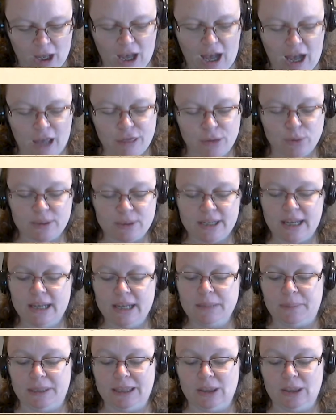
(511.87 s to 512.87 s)
I thought I had
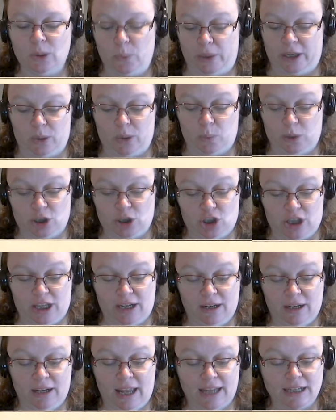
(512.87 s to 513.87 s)
beaten the Wicked Witch then,
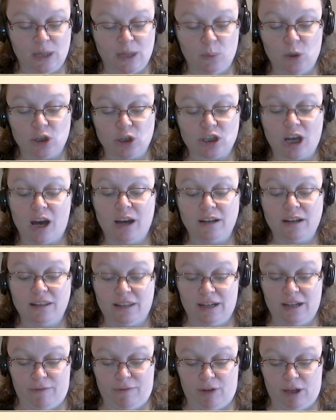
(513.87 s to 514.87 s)
and I worked harder
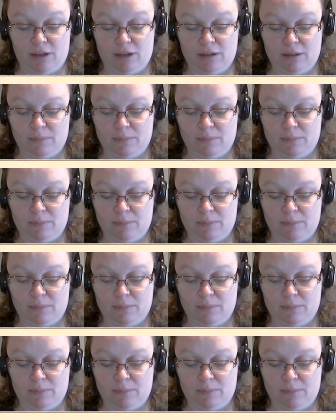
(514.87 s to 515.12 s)
than ever,